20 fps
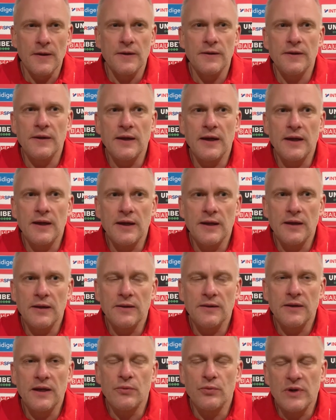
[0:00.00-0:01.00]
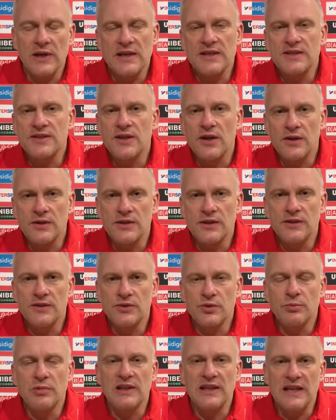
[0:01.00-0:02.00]
they, they really started
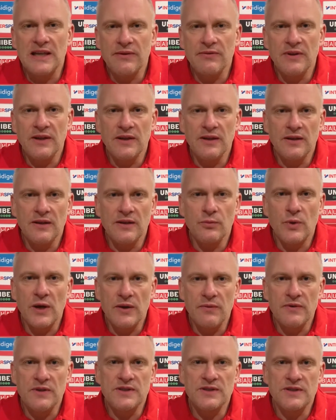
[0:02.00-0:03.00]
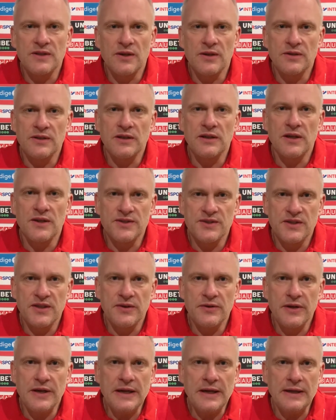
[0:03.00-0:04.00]
to believe in the way we started last
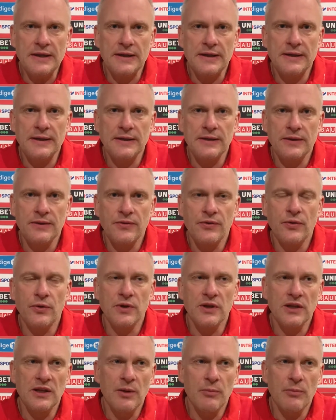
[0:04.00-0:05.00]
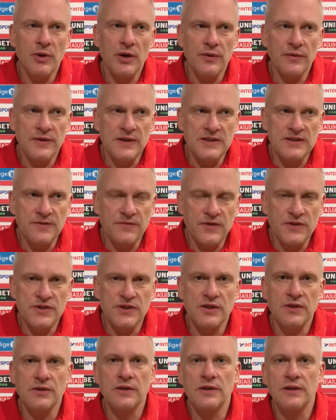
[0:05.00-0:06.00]
year, uh, talking about this
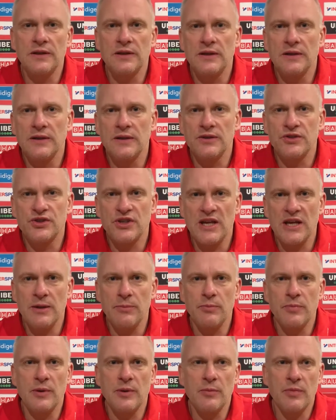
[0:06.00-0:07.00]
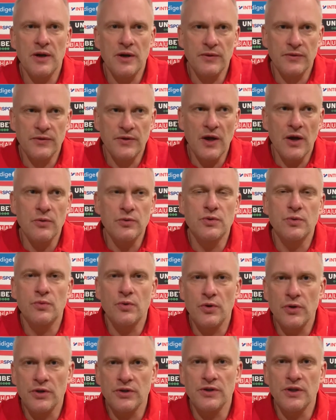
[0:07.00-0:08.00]
physical uh, shape, about how to
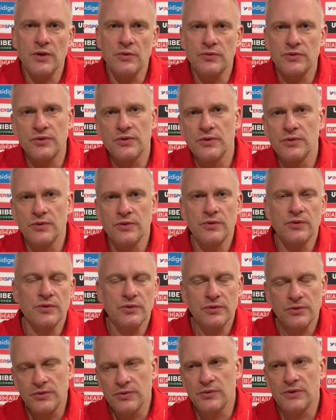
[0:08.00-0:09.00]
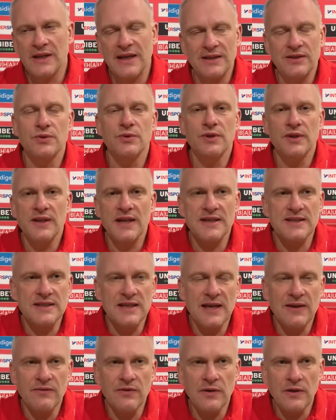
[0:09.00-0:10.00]
work now to, to get to the next
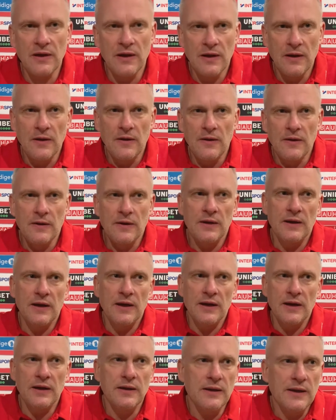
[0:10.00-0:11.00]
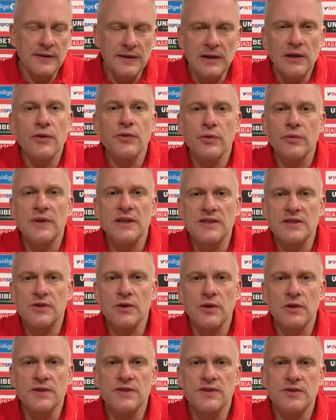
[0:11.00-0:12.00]
level. Uh, and a lot of these
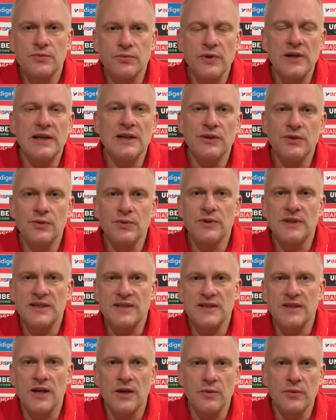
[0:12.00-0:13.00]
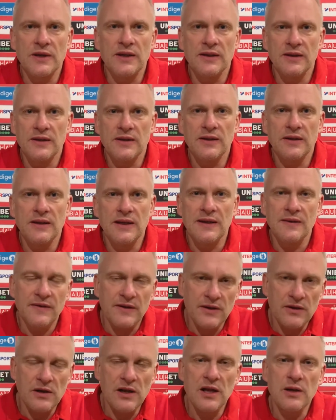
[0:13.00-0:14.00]
girls really do this now in, uh, in
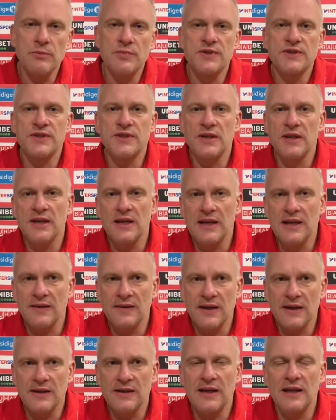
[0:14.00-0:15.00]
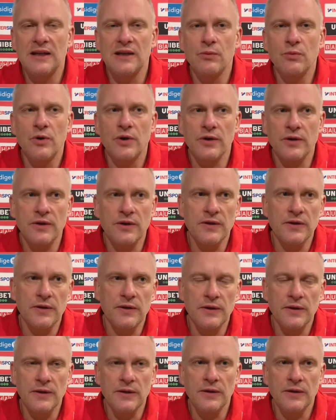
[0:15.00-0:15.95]
their clubs, in their daily work. Uh,